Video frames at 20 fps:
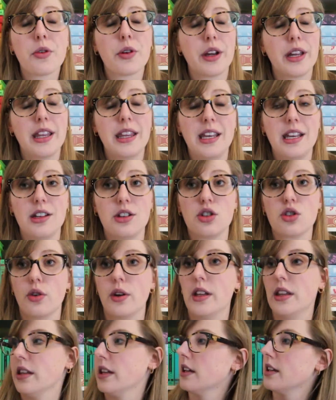really
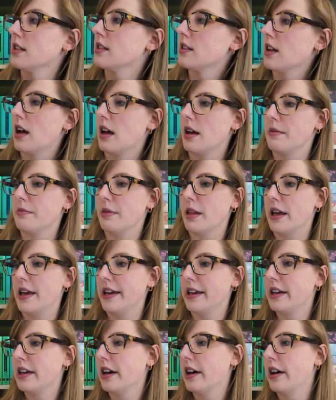enjoying this. I'm,
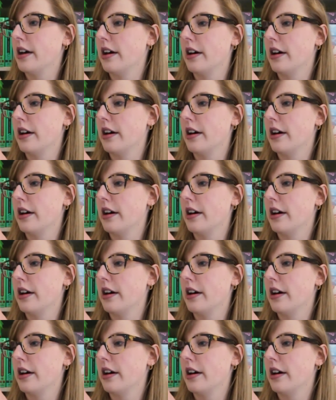like,